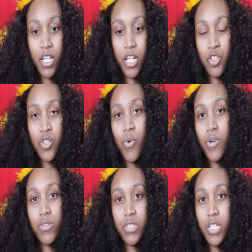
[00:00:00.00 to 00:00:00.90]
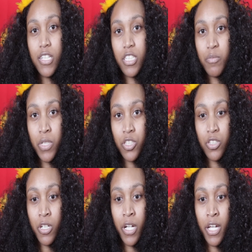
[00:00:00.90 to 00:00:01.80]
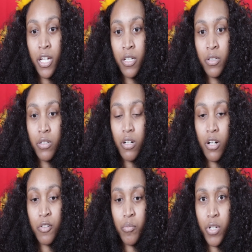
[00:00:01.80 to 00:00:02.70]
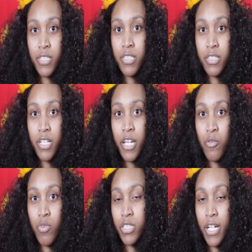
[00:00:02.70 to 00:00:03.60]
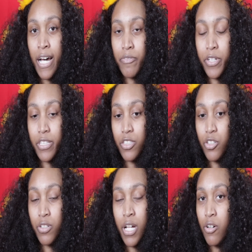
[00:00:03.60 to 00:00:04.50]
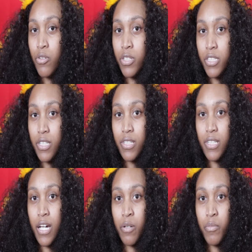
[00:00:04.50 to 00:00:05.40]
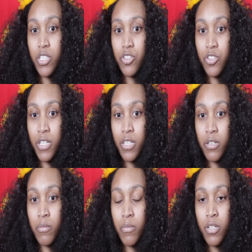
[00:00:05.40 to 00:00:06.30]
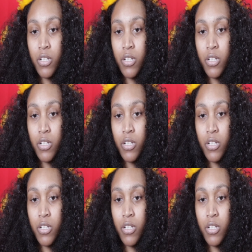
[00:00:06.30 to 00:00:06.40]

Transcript: And you won't see this mixture in present day West Africans. You're not going to see this kind of mixture in them.